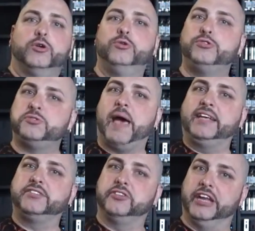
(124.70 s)
Who
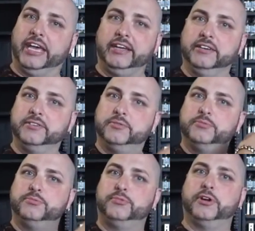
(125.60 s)
smacks their knee?
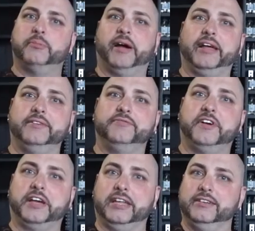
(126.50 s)
What am I,
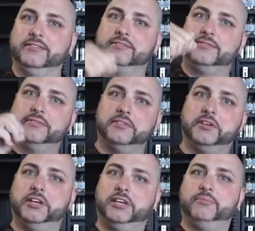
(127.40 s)
fucking
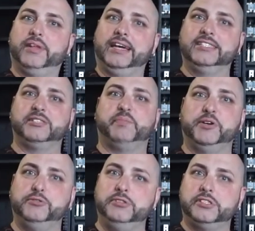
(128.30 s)
playing
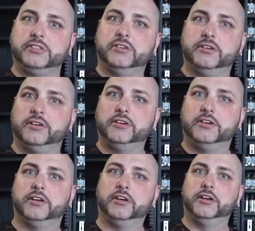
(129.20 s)
spoons?
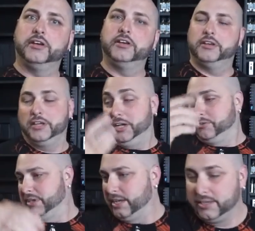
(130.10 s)

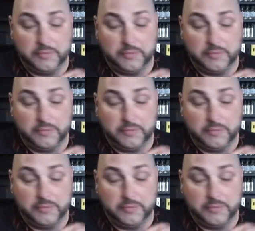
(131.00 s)
Okay.